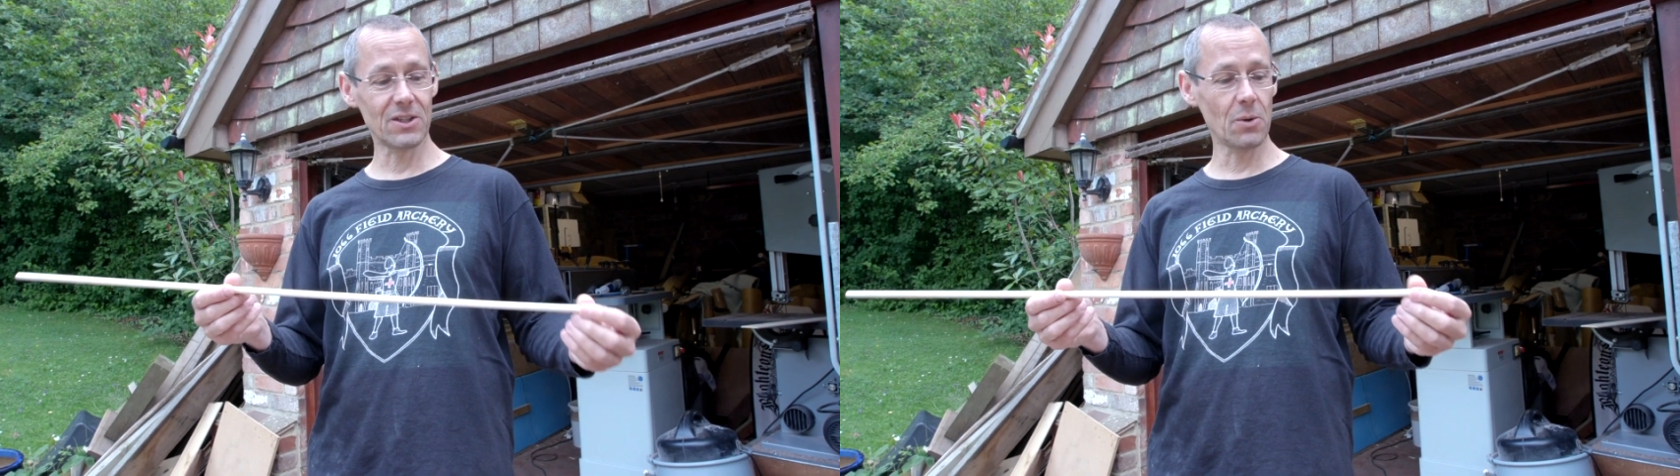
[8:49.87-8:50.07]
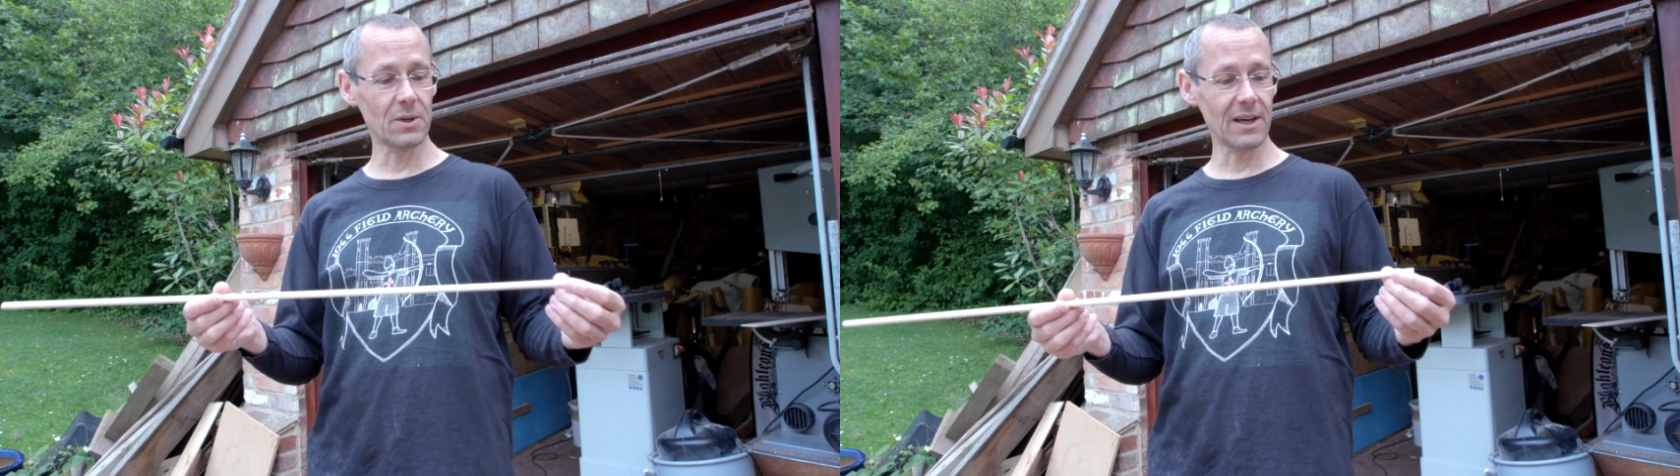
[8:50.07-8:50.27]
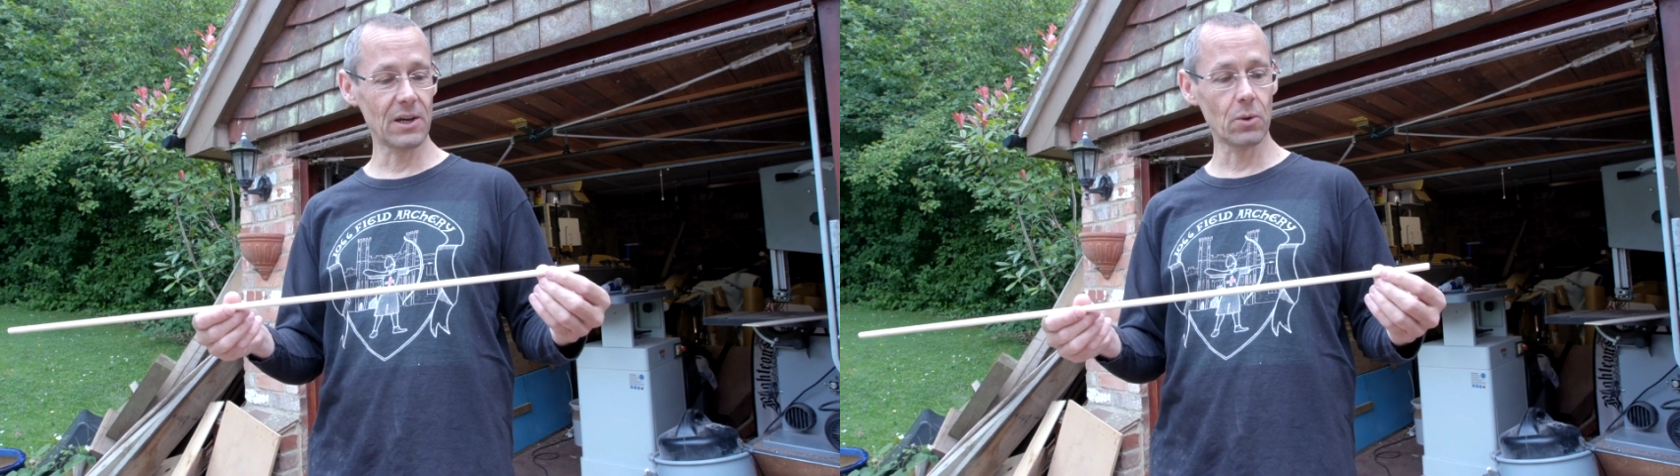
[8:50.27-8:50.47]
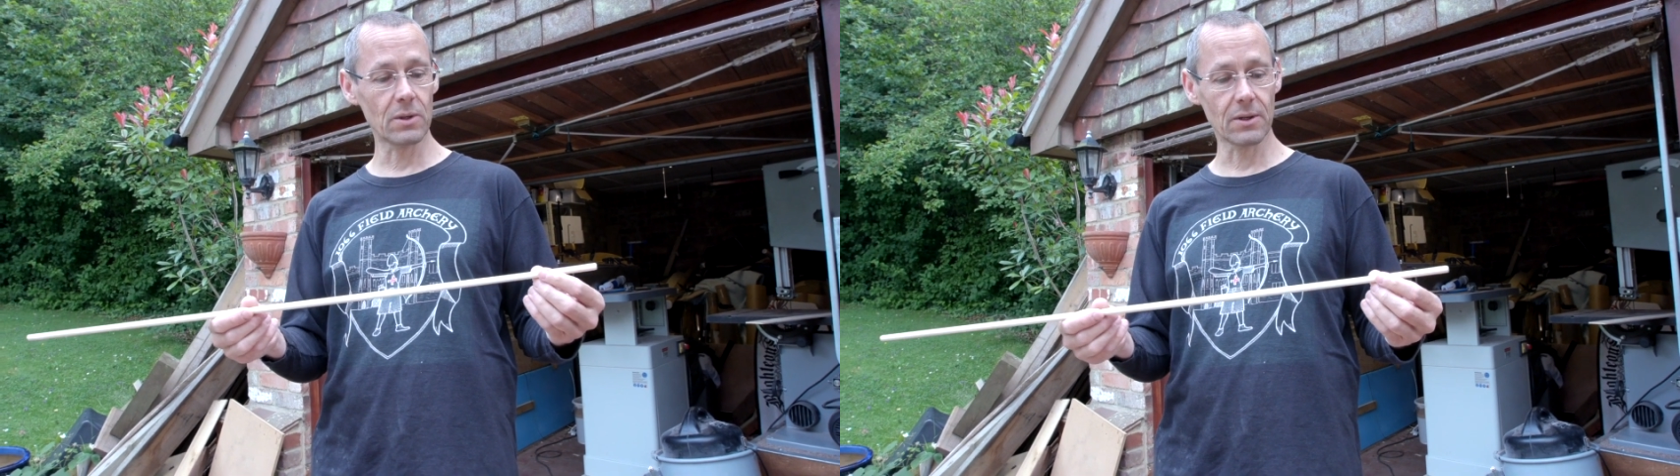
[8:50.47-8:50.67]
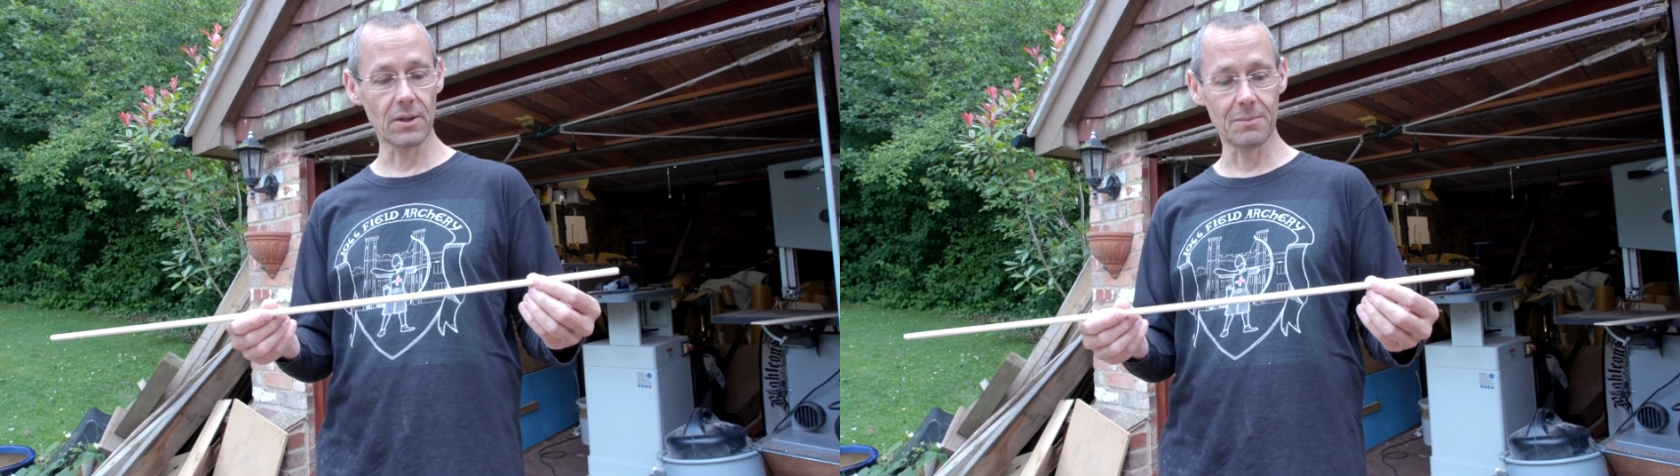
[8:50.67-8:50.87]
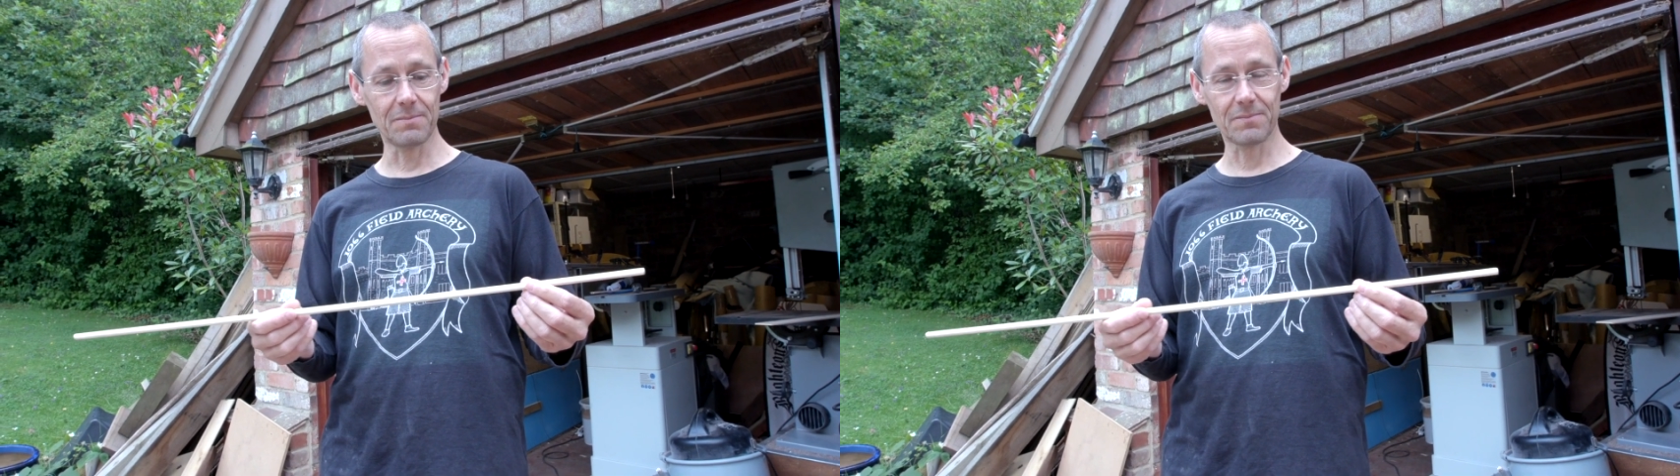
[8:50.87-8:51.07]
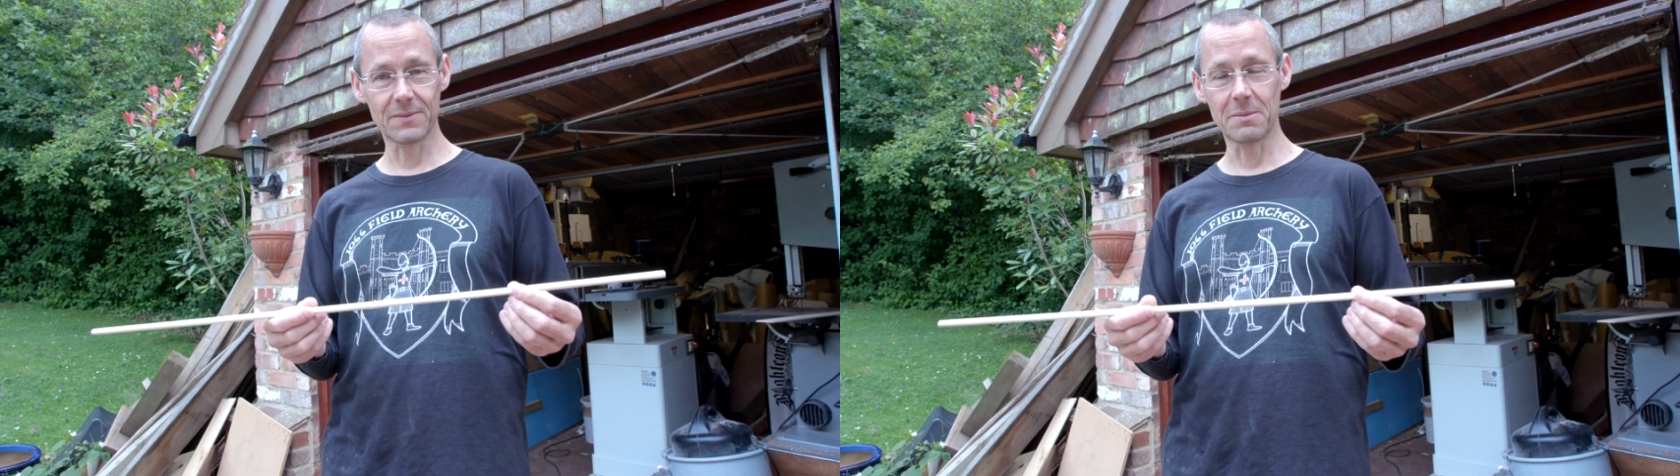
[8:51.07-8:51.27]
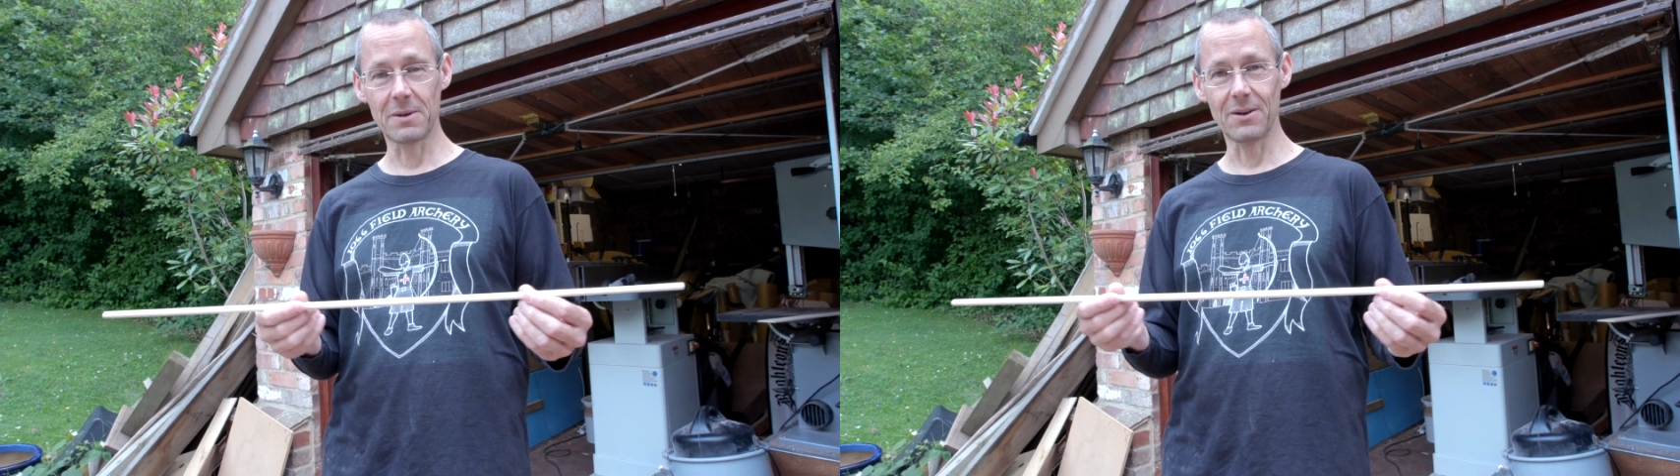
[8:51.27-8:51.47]
totally hooked on them,
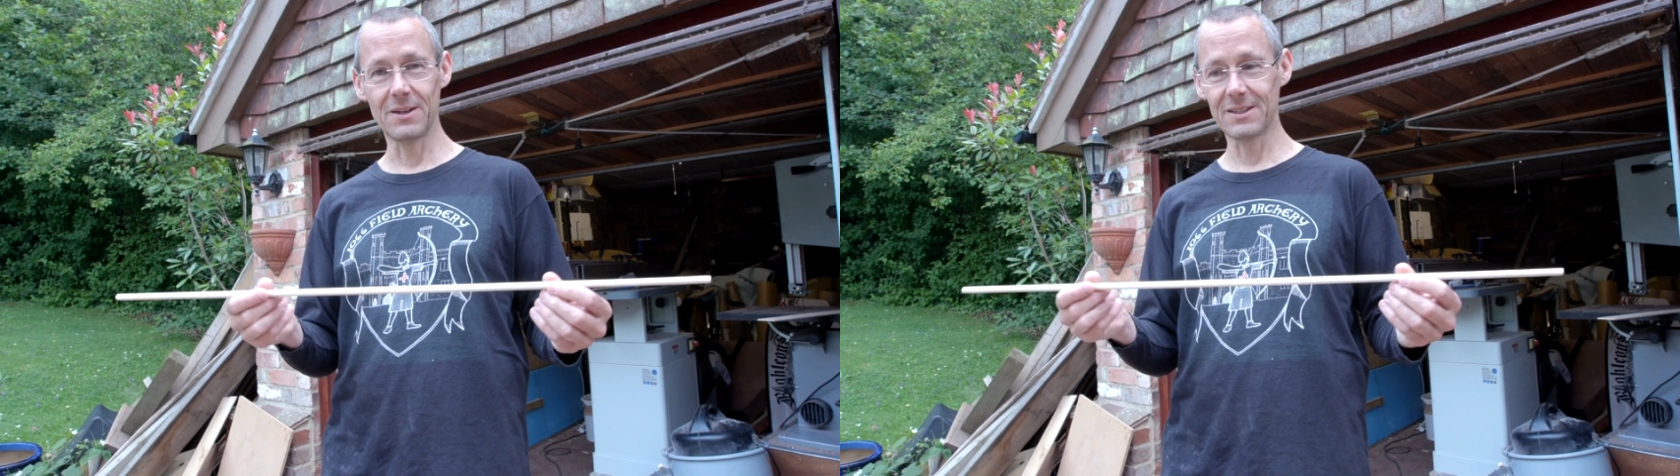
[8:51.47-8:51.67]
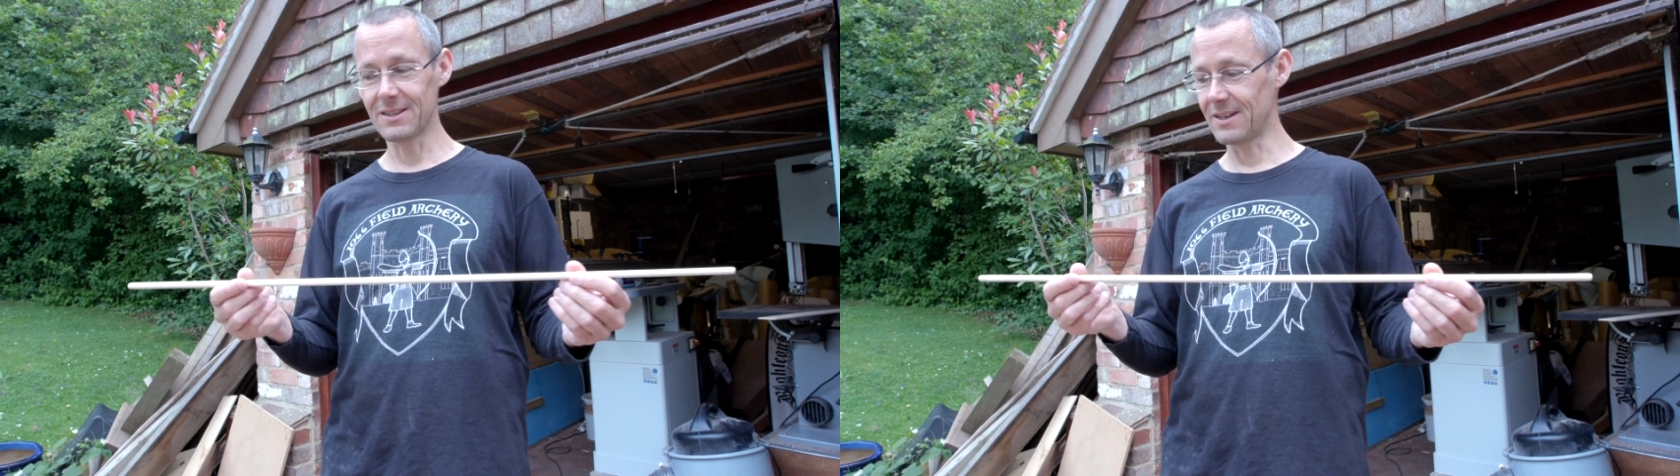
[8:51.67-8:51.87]
to be honest.